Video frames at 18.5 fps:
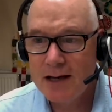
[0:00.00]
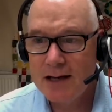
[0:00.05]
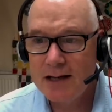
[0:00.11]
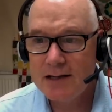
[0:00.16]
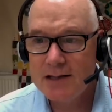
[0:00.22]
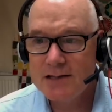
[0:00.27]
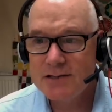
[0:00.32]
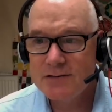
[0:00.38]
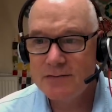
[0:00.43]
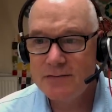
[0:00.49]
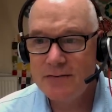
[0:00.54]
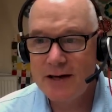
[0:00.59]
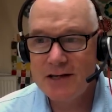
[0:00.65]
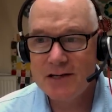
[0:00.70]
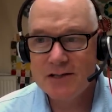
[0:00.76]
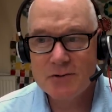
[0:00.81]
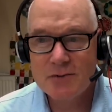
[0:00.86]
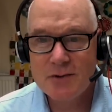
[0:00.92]
In this
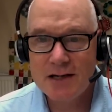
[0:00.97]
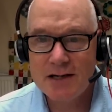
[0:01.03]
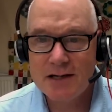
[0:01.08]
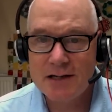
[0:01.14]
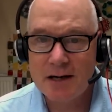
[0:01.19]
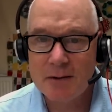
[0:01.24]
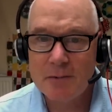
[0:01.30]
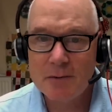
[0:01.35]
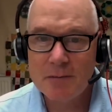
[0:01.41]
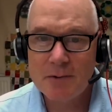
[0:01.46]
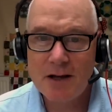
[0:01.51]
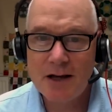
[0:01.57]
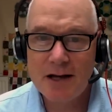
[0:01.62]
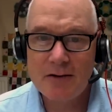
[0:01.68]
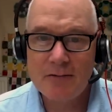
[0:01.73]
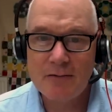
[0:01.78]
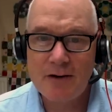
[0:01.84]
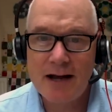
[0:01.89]
phase three double
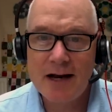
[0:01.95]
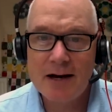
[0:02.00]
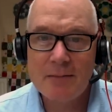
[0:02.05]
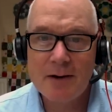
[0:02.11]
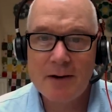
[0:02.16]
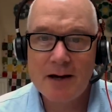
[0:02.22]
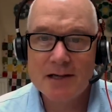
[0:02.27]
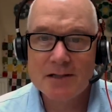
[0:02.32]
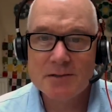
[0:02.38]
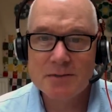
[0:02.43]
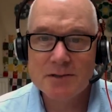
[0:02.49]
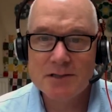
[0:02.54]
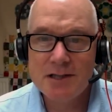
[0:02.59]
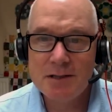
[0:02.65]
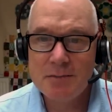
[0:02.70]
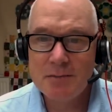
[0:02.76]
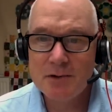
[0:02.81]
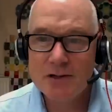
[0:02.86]
blind randomized
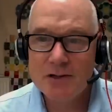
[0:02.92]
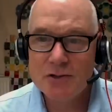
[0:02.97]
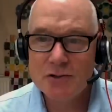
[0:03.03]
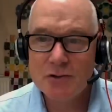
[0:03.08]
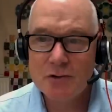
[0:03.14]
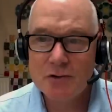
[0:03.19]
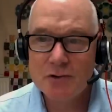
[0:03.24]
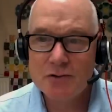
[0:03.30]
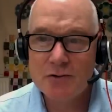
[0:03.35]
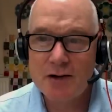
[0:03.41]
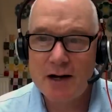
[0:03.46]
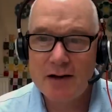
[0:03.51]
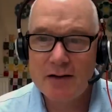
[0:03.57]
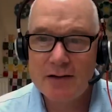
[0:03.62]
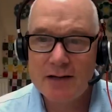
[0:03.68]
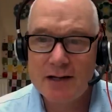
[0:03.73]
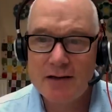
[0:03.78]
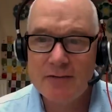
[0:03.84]
placebo controlled
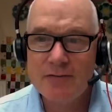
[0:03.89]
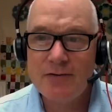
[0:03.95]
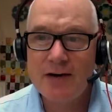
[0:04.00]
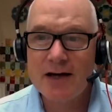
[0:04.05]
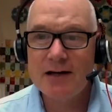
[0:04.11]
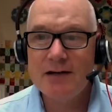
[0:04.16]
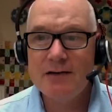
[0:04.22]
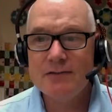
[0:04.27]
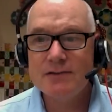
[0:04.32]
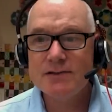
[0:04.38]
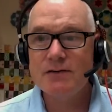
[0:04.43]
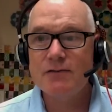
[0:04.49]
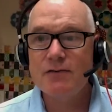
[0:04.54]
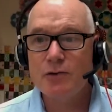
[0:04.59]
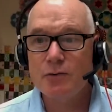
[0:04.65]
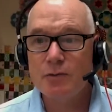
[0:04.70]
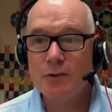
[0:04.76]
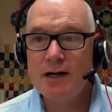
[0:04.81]
trial, the effectiveness
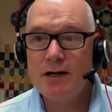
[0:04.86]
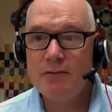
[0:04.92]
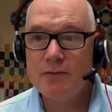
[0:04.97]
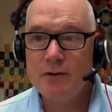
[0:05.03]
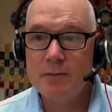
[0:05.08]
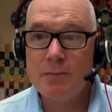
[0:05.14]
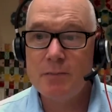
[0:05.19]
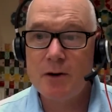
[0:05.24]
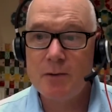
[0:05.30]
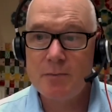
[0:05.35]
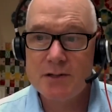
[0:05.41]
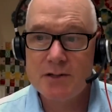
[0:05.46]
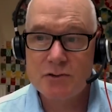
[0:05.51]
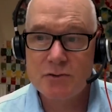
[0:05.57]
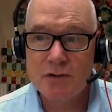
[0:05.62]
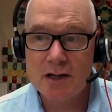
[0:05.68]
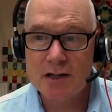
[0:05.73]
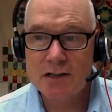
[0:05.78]
of three
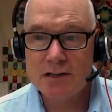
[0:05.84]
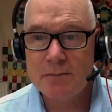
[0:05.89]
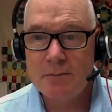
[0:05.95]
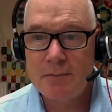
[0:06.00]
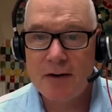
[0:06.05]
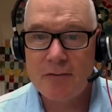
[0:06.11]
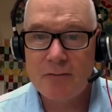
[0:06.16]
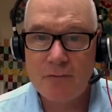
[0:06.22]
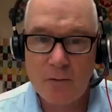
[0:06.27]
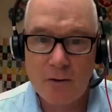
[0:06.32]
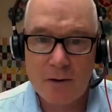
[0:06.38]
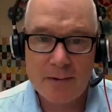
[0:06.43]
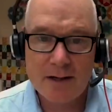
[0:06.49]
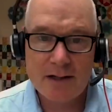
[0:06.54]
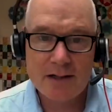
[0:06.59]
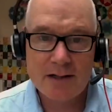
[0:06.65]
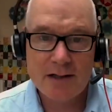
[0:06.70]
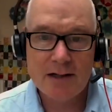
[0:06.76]
repurposed drugs,
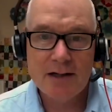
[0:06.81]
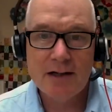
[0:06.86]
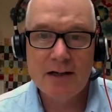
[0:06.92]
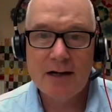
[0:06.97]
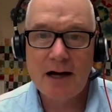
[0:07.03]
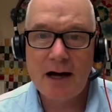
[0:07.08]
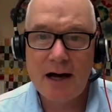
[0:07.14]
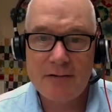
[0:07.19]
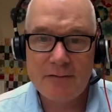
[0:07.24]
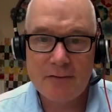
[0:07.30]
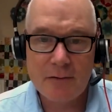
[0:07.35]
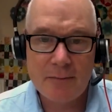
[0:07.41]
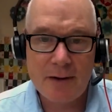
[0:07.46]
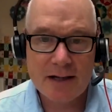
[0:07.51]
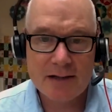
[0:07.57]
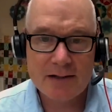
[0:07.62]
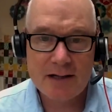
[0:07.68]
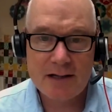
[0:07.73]
metformin,
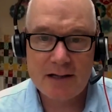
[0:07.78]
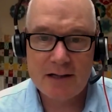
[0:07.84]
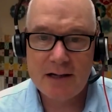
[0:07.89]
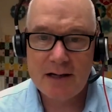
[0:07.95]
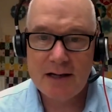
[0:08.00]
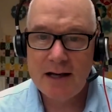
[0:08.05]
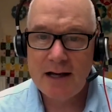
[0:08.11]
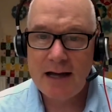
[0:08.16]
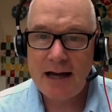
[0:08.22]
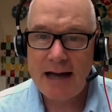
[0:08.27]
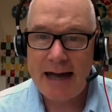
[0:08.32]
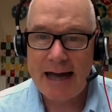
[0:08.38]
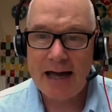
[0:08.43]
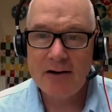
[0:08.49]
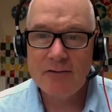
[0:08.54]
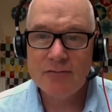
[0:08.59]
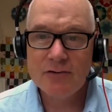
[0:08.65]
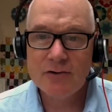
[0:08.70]
ivermectin,
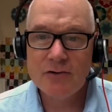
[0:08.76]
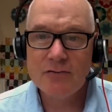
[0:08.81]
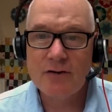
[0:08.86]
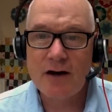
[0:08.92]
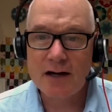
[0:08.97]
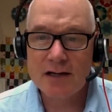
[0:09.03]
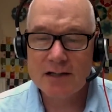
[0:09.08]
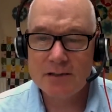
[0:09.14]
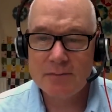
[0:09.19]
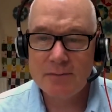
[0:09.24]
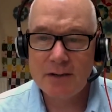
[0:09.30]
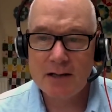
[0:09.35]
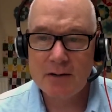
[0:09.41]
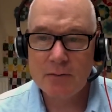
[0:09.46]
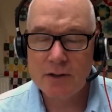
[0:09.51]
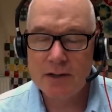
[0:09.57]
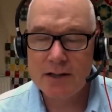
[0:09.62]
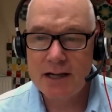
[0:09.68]
and
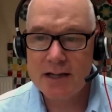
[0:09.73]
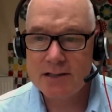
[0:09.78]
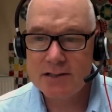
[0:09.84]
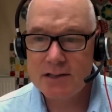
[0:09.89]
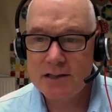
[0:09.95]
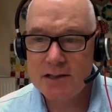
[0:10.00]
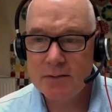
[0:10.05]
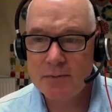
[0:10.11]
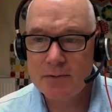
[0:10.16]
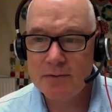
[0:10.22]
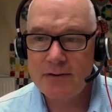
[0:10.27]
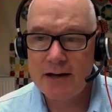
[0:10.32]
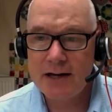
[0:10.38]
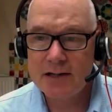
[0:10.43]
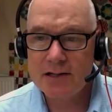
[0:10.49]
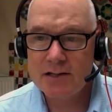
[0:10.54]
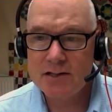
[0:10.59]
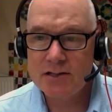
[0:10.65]
fluvoxamine were tested to
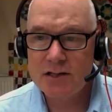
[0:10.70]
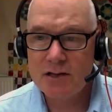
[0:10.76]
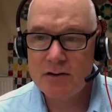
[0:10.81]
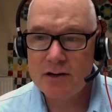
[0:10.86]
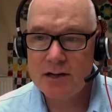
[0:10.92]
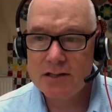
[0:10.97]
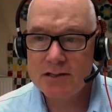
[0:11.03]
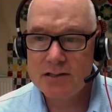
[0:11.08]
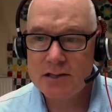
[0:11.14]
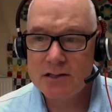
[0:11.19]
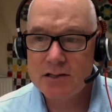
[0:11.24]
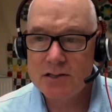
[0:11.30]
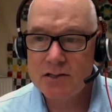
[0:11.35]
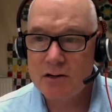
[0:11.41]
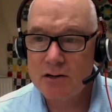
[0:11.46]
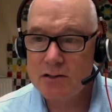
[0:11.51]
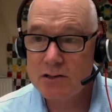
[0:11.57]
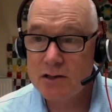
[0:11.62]
prevent serious
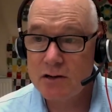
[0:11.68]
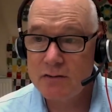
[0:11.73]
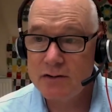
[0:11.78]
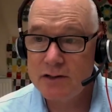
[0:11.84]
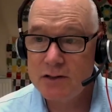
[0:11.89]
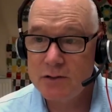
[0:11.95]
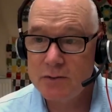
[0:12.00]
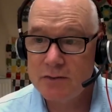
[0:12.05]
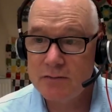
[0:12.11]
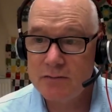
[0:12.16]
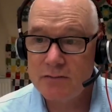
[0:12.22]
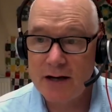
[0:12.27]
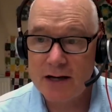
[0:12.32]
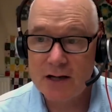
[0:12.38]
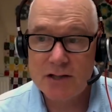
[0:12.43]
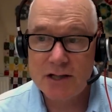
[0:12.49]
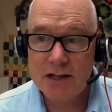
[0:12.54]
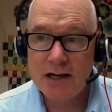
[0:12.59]
SARS CoV 2
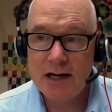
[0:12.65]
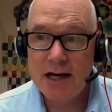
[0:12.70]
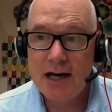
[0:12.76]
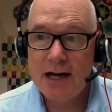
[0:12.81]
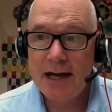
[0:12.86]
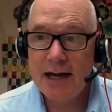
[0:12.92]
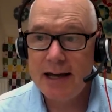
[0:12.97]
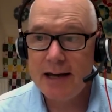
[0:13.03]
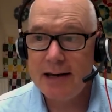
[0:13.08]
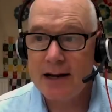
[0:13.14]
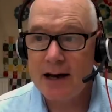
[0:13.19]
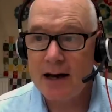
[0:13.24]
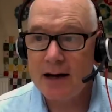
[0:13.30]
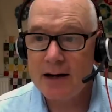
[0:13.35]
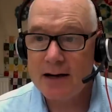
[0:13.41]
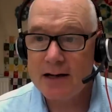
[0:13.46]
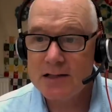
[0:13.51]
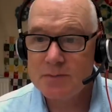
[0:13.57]
infection in
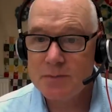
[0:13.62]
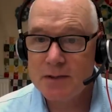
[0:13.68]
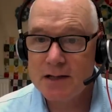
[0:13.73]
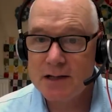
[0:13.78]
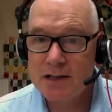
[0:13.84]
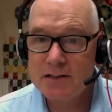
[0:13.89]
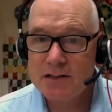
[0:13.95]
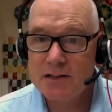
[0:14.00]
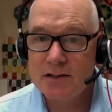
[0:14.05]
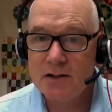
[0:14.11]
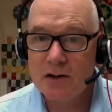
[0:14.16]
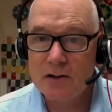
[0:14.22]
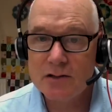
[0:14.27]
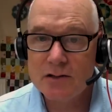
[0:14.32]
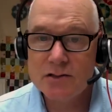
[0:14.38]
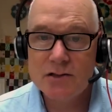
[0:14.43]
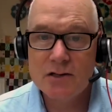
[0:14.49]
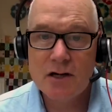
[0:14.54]
non hospitalized
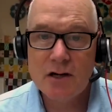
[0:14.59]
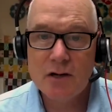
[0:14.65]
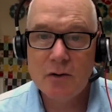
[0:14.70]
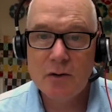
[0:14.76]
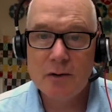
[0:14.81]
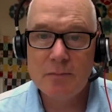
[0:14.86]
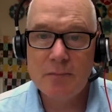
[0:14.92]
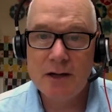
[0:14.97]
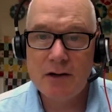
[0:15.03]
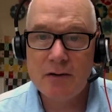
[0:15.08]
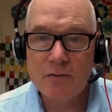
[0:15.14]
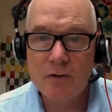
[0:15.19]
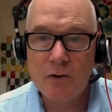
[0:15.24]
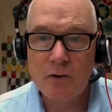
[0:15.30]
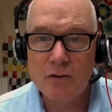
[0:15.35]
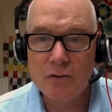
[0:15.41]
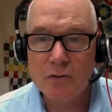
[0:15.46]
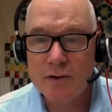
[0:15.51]
adults who had been
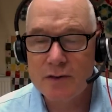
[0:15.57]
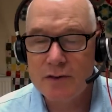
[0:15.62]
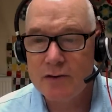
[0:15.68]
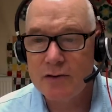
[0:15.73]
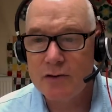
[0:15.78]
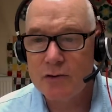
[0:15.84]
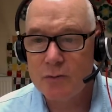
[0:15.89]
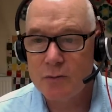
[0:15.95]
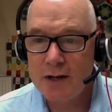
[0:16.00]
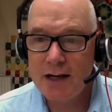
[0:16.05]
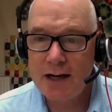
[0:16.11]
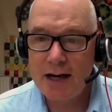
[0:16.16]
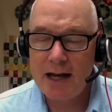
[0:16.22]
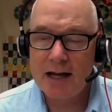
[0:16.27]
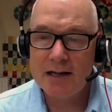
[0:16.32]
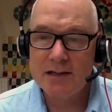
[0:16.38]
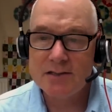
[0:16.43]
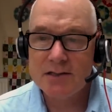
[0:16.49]
enrolled within three
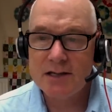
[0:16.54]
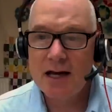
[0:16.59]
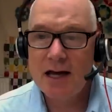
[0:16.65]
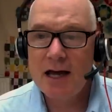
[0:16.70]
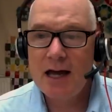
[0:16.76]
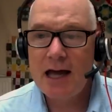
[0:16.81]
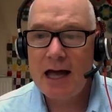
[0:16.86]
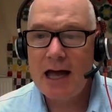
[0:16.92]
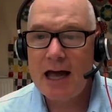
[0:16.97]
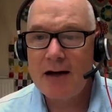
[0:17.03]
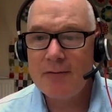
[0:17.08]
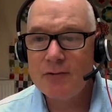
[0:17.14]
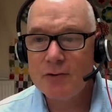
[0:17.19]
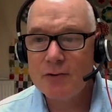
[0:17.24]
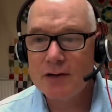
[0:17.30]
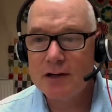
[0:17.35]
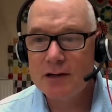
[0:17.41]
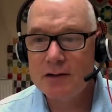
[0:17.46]
days
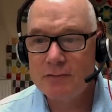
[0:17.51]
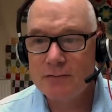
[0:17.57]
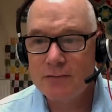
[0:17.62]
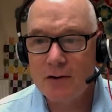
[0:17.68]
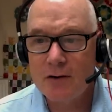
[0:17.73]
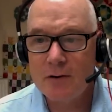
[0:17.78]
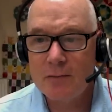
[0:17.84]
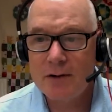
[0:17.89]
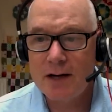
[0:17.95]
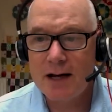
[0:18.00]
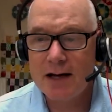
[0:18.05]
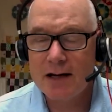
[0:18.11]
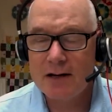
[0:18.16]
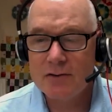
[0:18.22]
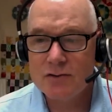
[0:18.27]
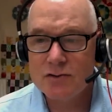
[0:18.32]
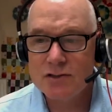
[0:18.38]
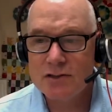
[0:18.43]
after a confirmed
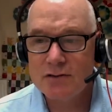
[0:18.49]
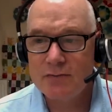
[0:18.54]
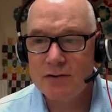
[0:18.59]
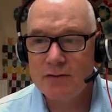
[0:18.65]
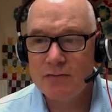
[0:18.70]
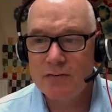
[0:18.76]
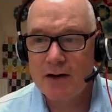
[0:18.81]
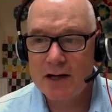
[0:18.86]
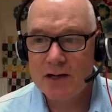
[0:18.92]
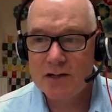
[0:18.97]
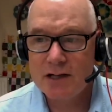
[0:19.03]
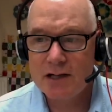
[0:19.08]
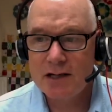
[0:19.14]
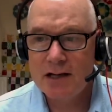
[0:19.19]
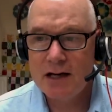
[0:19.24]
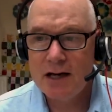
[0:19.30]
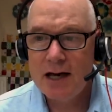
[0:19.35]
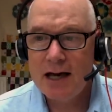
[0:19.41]
diagnosis of
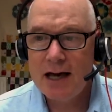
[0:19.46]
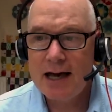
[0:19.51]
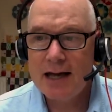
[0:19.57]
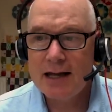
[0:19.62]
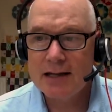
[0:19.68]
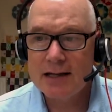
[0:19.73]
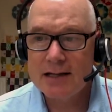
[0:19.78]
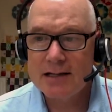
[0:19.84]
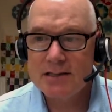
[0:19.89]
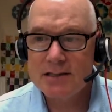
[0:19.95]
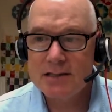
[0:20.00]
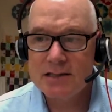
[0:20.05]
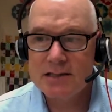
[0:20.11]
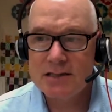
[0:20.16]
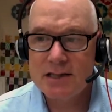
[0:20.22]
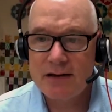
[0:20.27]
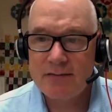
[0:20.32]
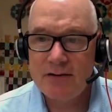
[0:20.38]
infection and less
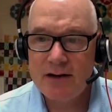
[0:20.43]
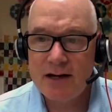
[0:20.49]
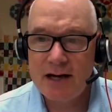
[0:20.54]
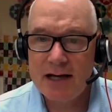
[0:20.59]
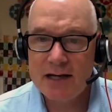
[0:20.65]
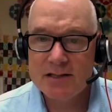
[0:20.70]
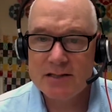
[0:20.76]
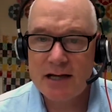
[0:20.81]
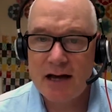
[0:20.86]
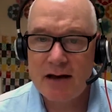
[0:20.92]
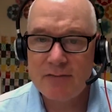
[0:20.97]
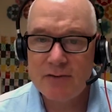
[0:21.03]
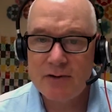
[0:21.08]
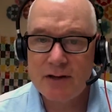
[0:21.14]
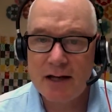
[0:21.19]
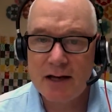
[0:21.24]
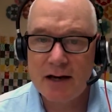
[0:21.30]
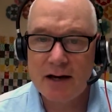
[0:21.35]
than seven days
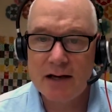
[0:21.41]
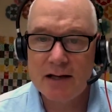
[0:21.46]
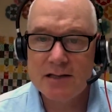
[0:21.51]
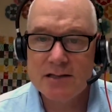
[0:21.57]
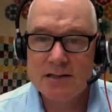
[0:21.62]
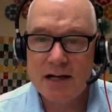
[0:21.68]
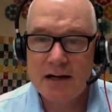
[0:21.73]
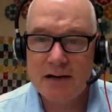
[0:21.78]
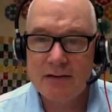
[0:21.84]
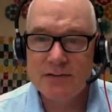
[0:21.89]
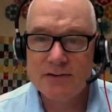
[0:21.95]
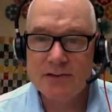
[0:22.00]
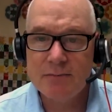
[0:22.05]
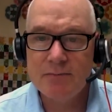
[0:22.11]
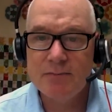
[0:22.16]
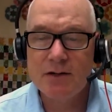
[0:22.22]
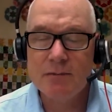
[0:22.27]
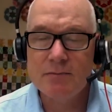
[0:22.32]
after the onset of
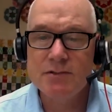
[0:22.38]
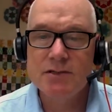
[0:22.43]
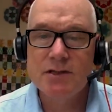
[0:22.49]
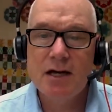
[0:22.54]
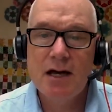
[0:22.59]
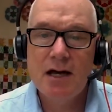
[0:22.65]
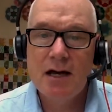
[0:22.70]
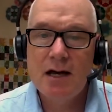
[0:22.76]
symptoms.